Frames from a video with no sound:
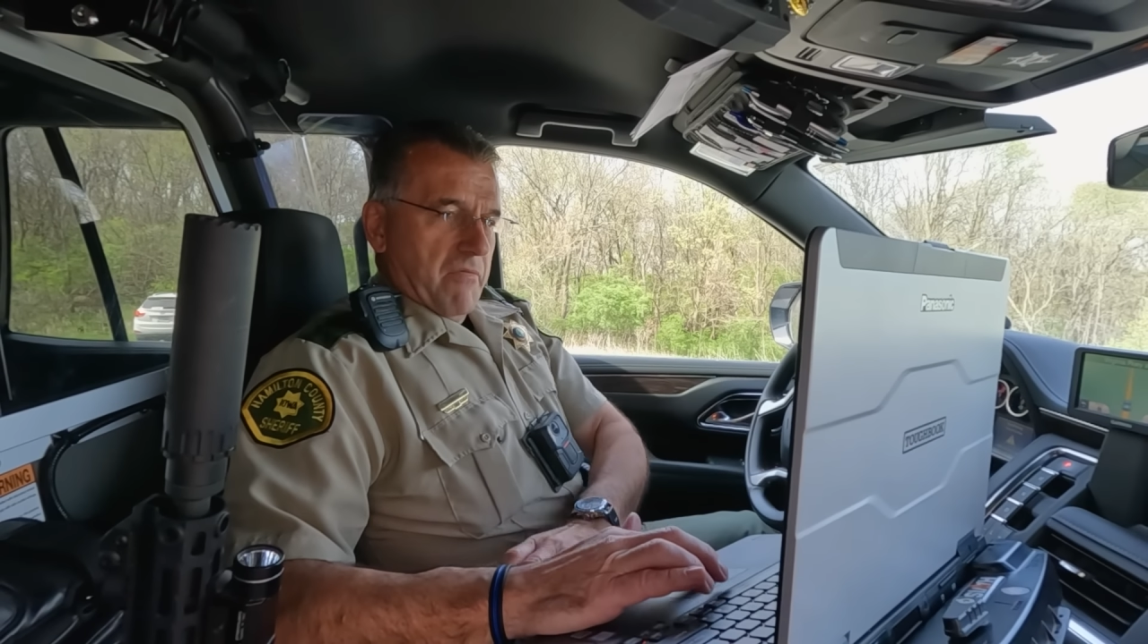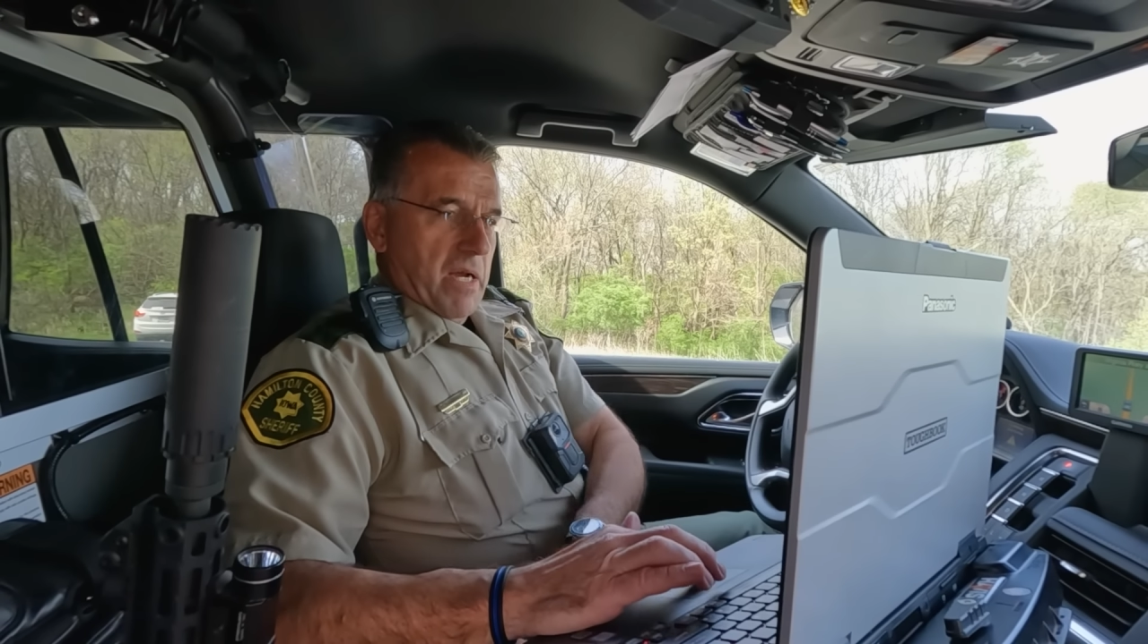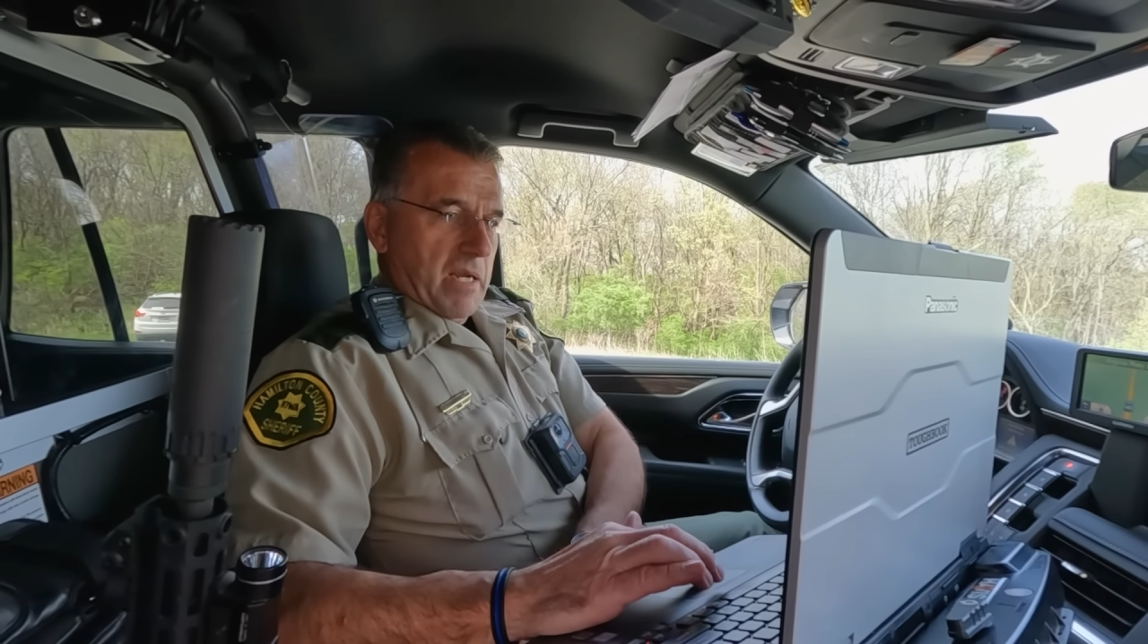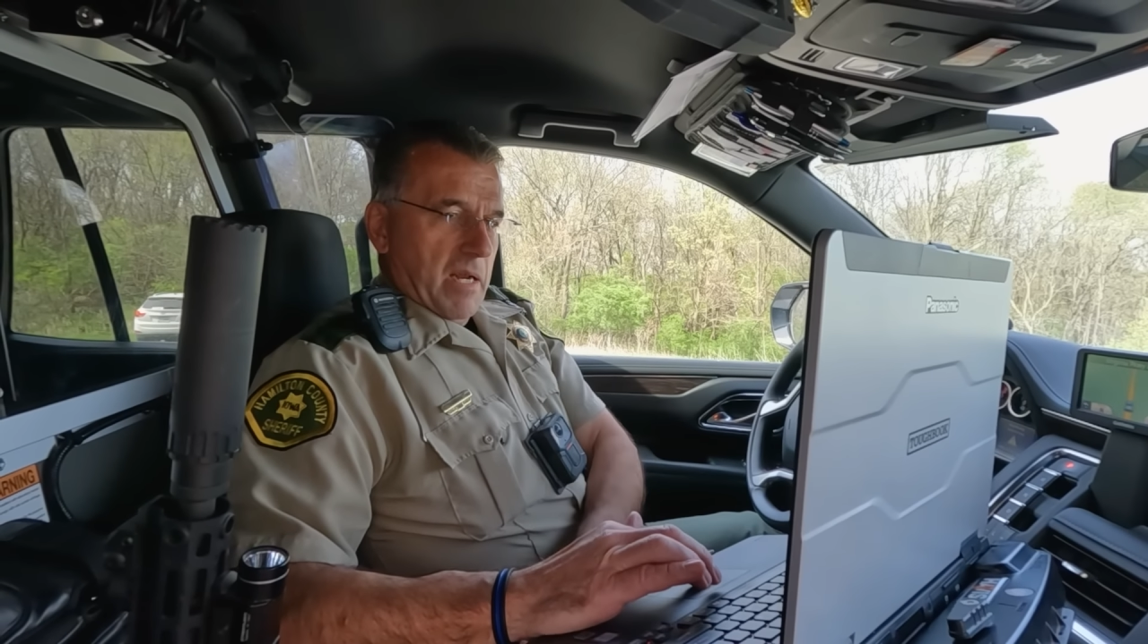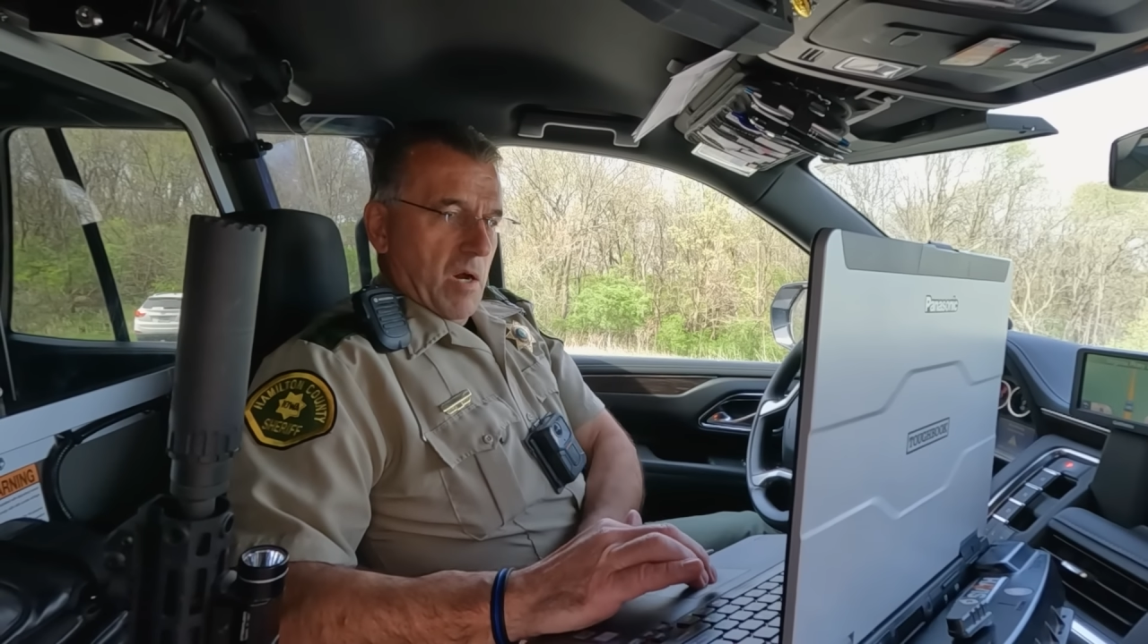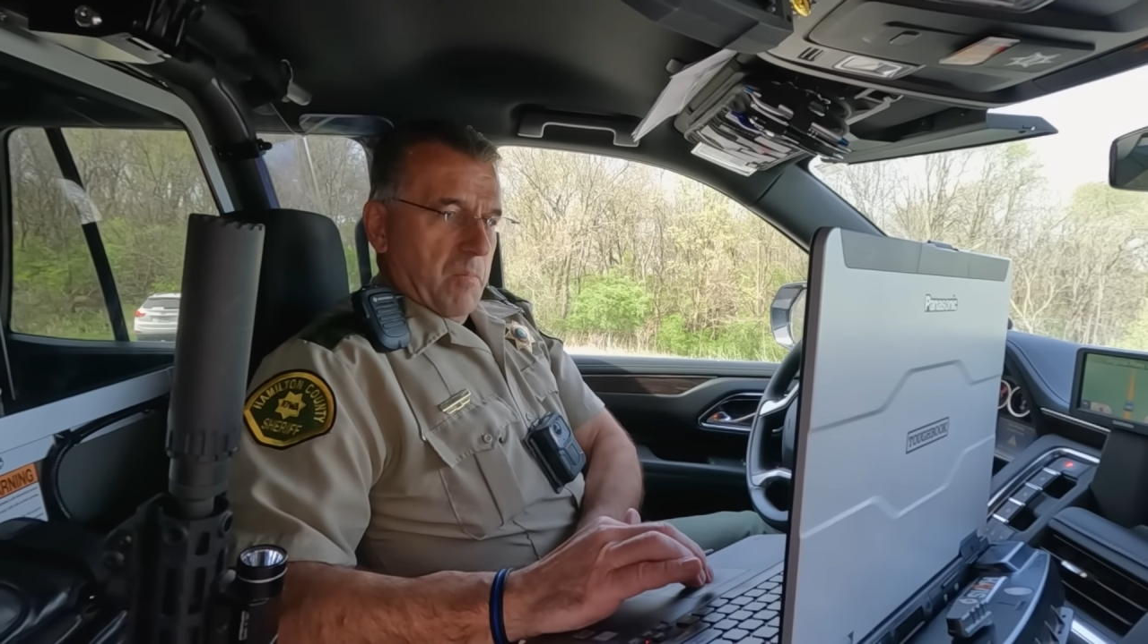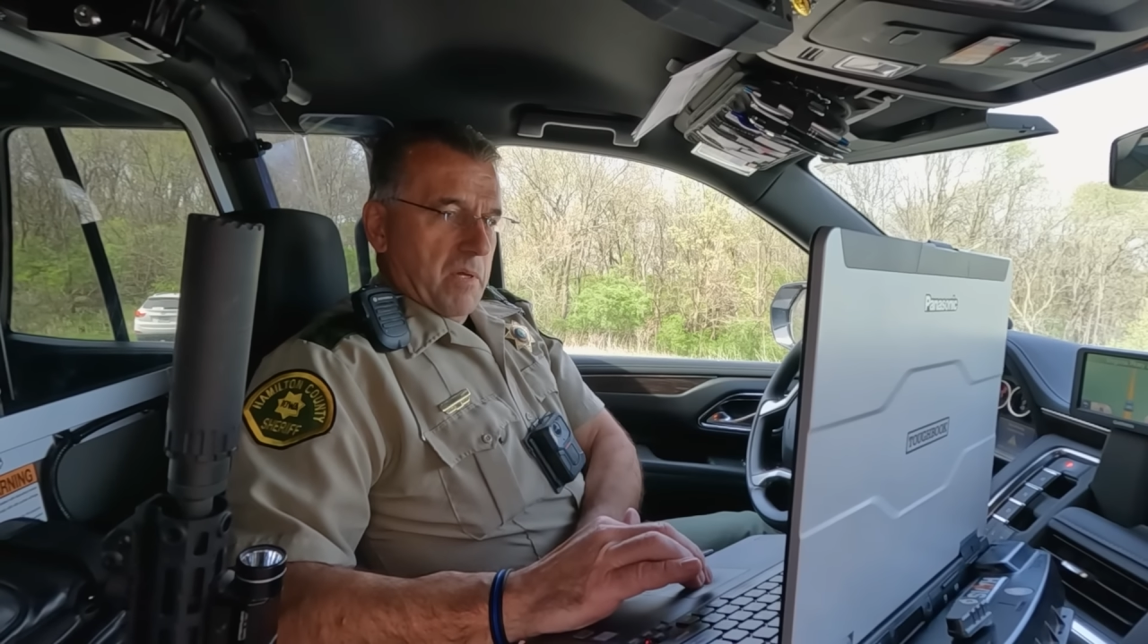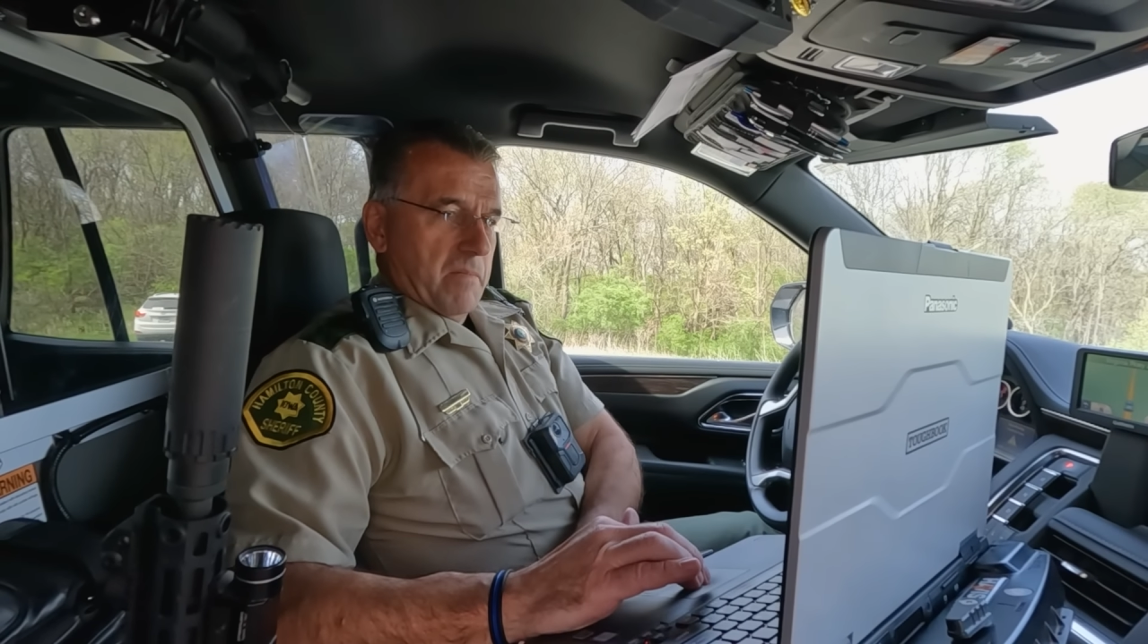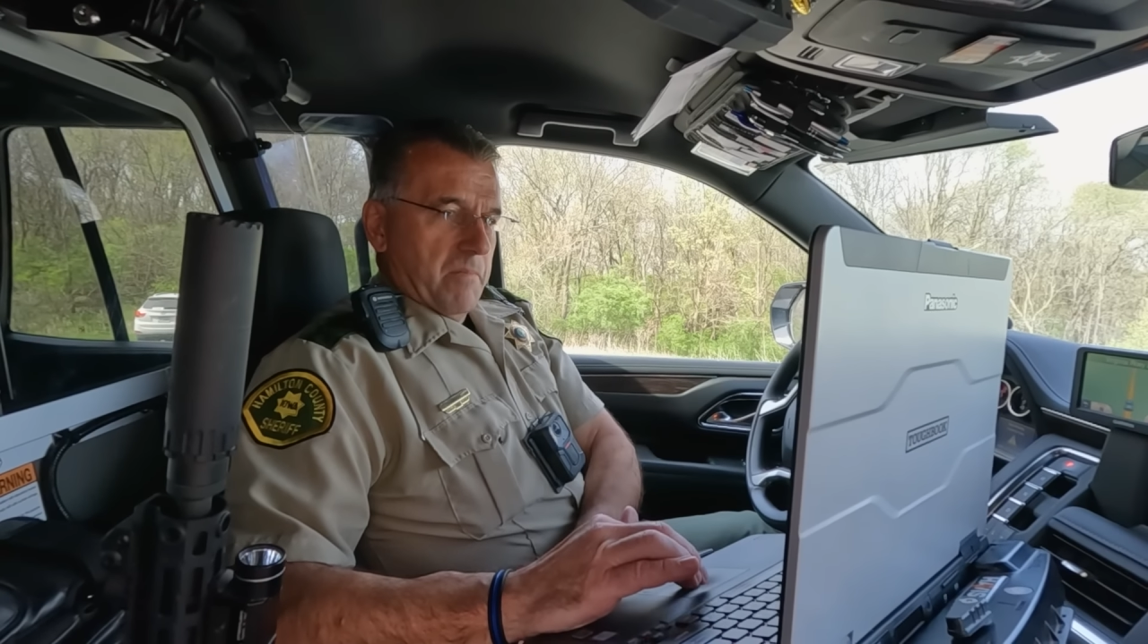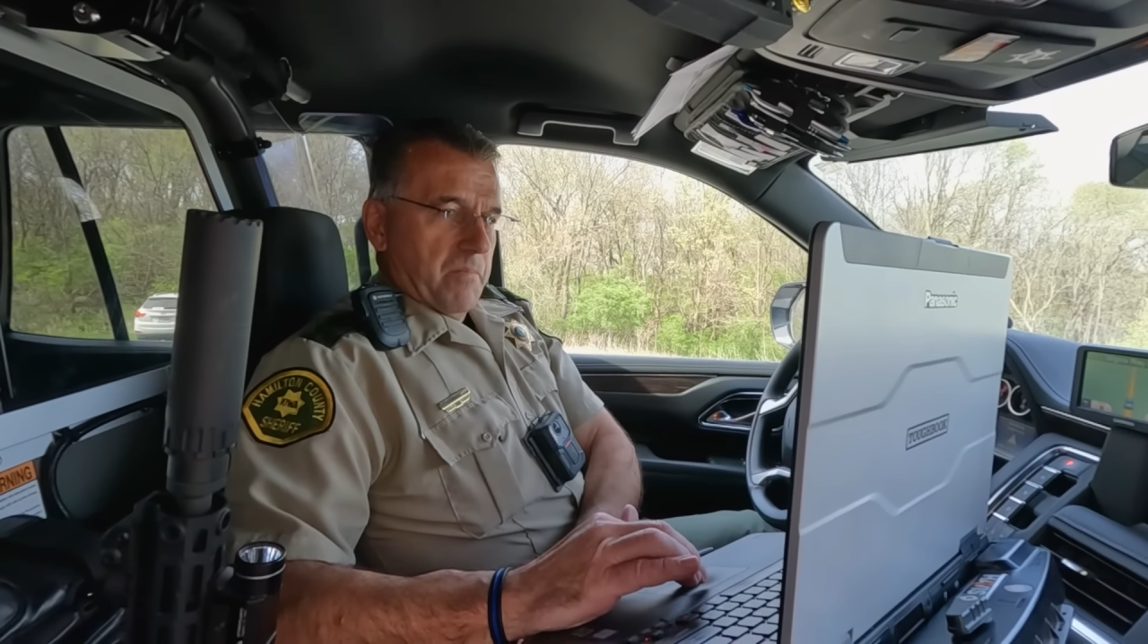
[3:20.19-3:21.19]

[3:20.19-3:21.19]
if I can help it.